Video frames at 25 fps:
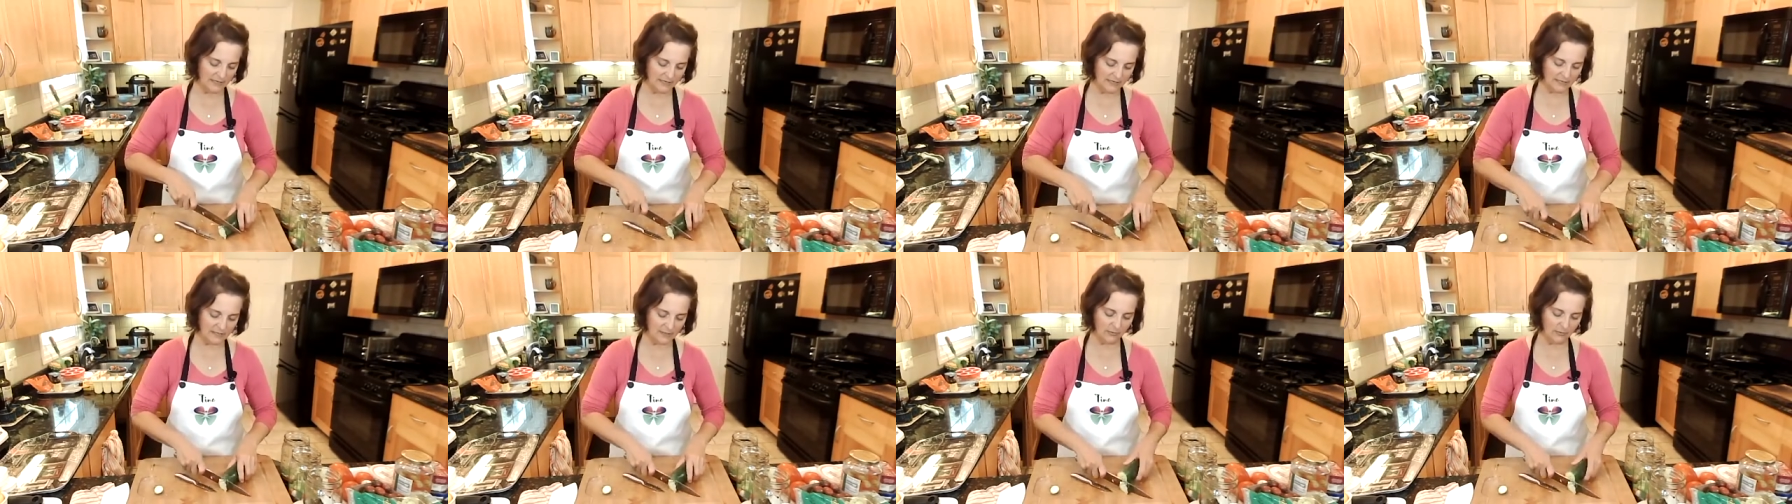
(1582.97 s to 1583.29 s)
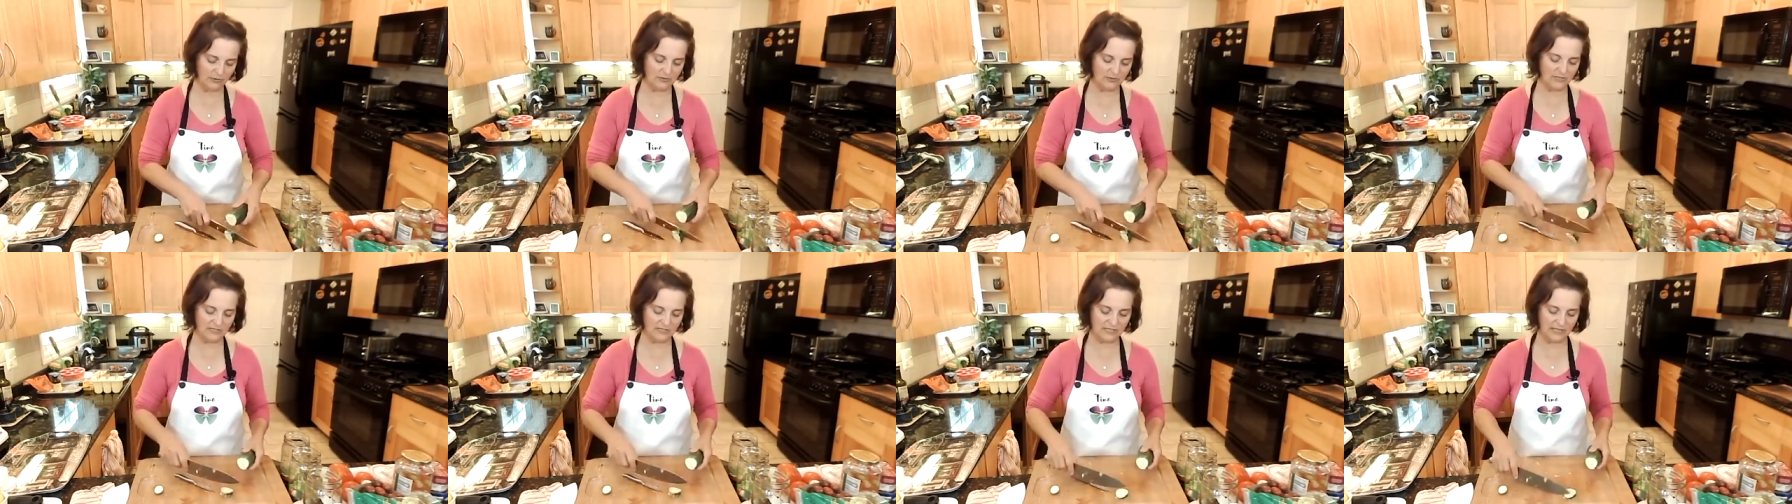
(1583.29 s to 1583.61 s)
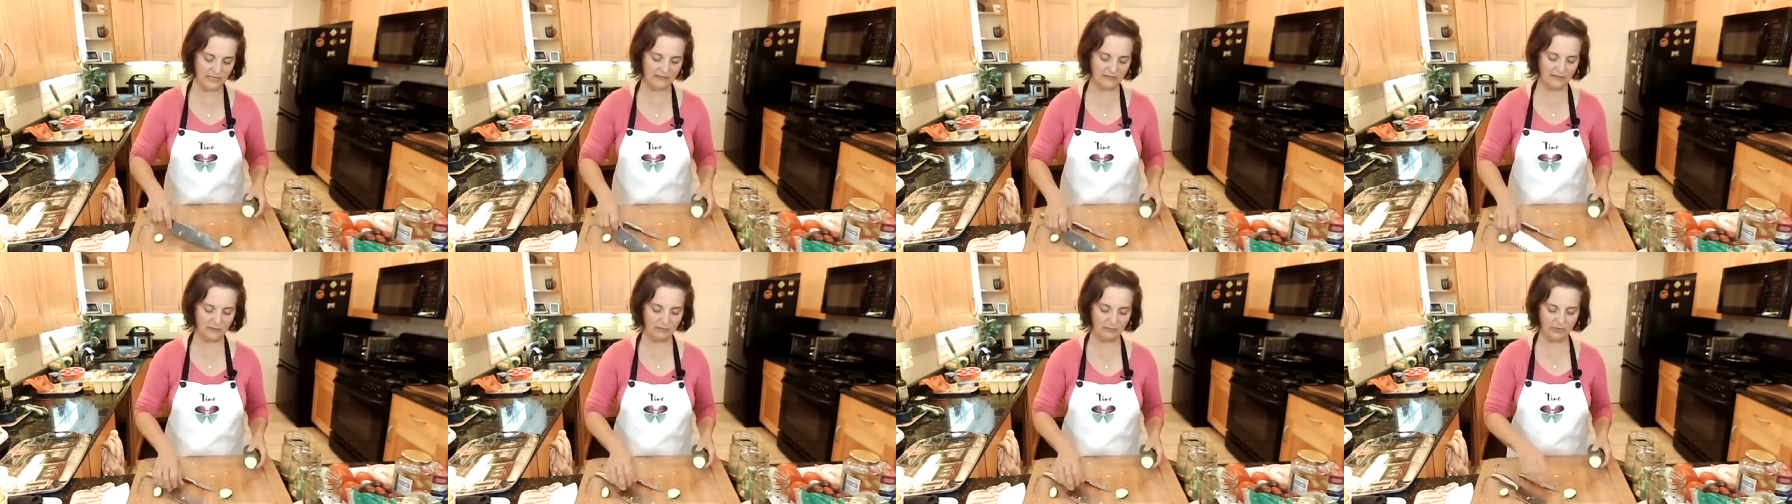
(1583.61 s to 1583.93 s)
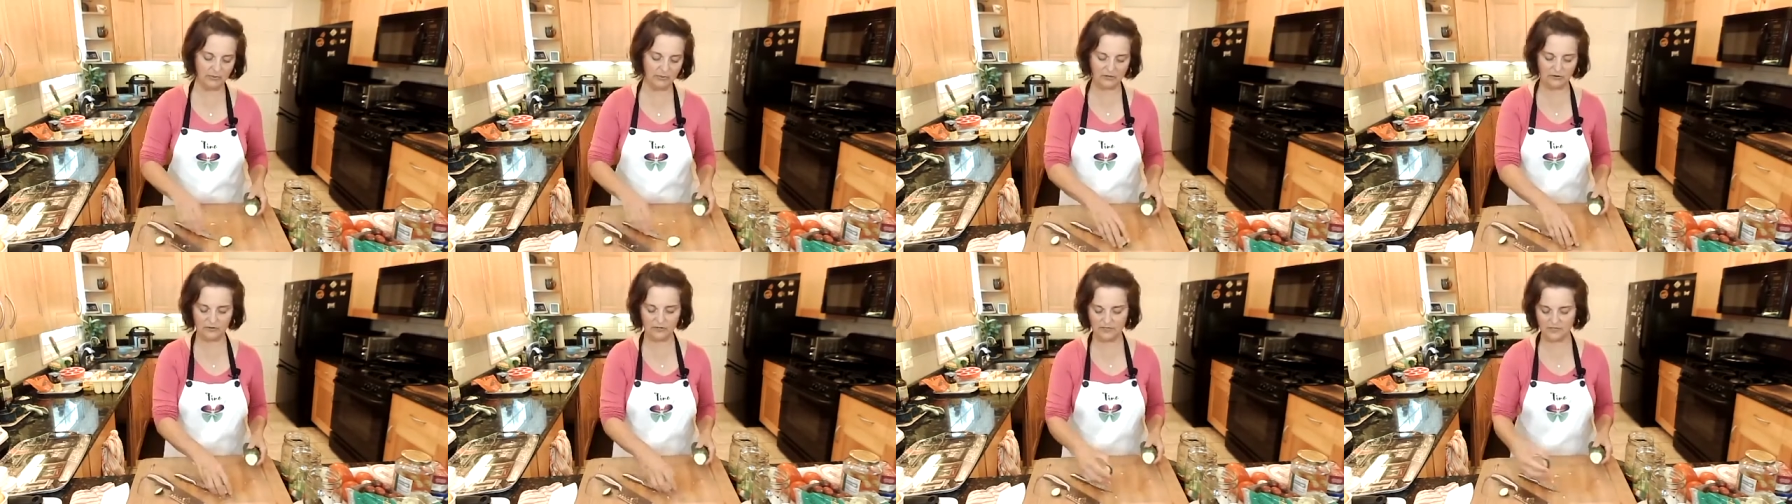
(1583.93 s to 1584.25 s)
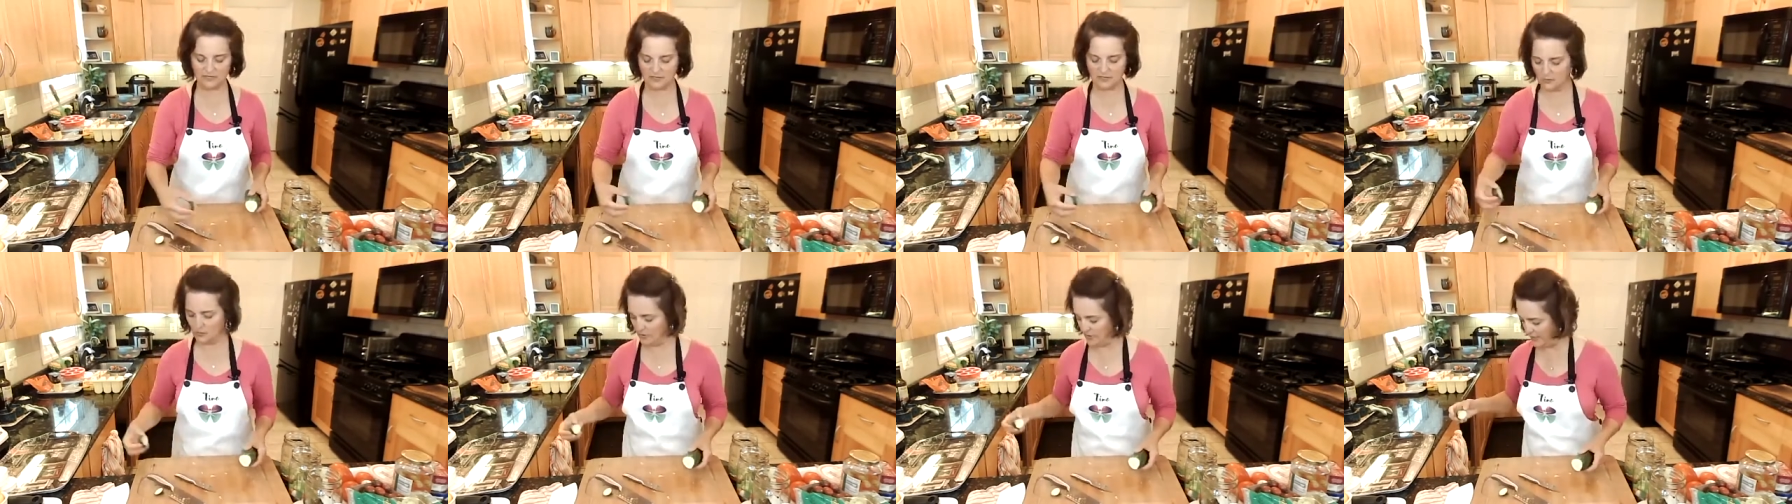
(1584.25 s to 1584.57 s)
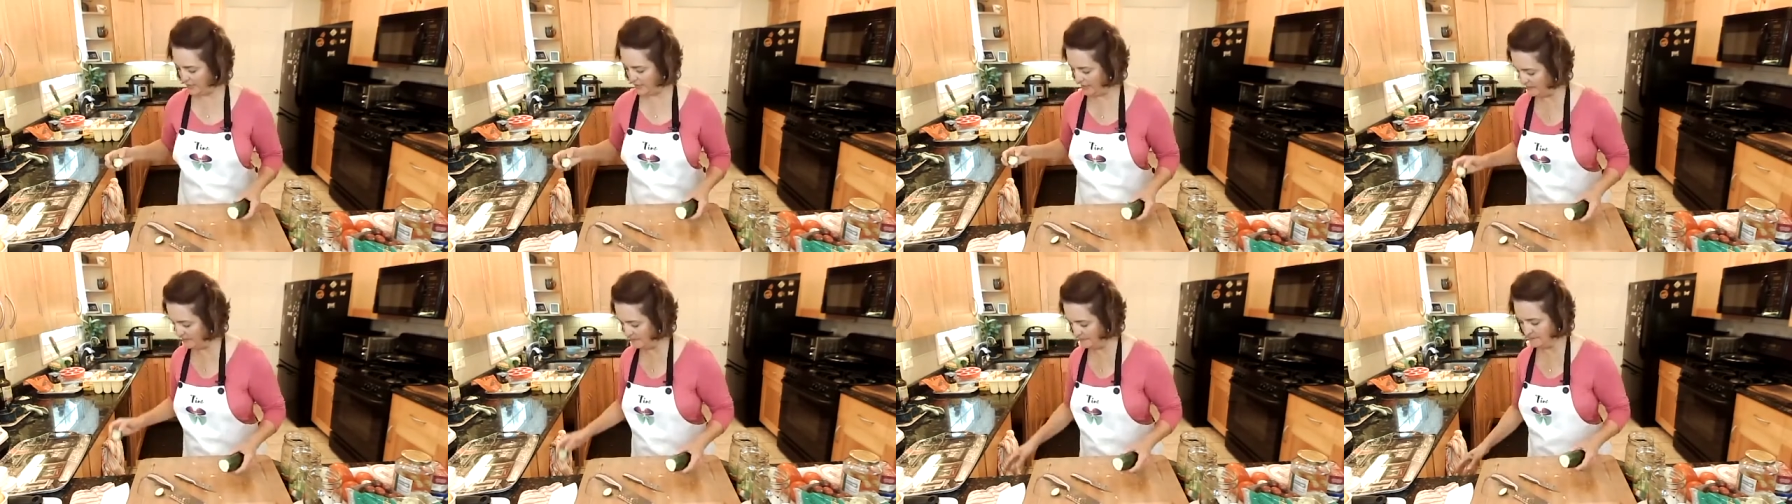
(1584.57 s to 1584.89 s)
it's supposed to take the bitterness
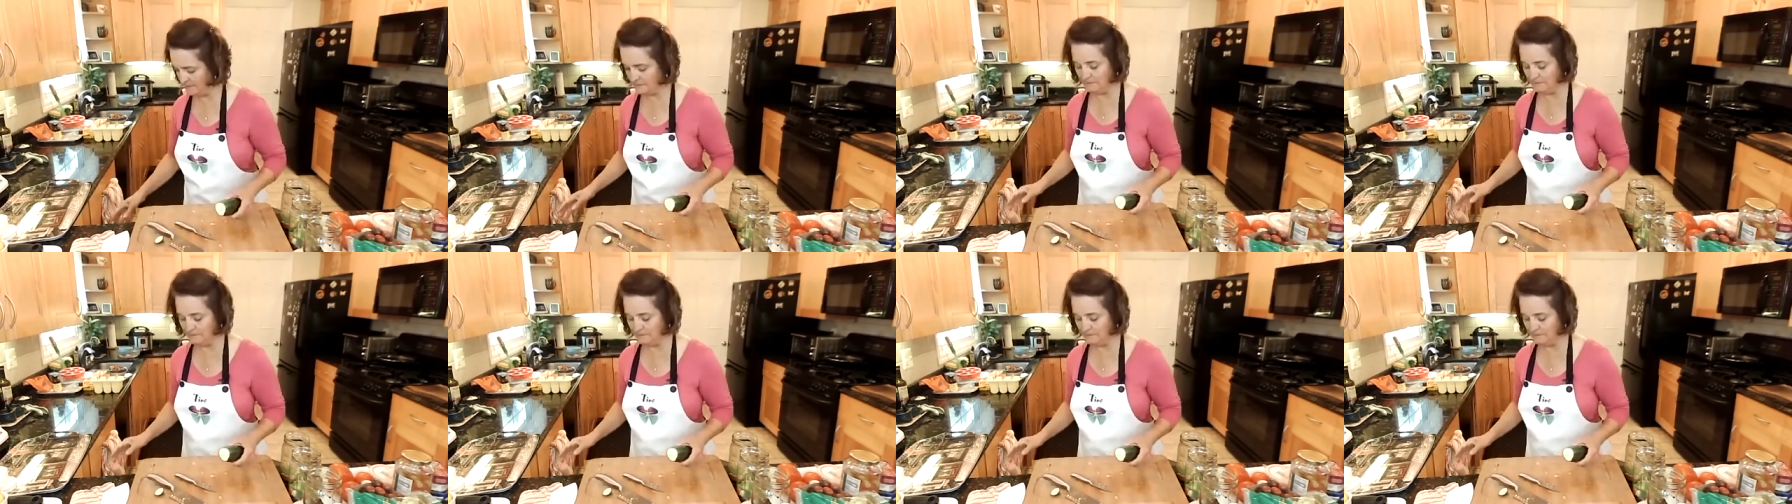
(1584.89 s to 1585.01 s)
away.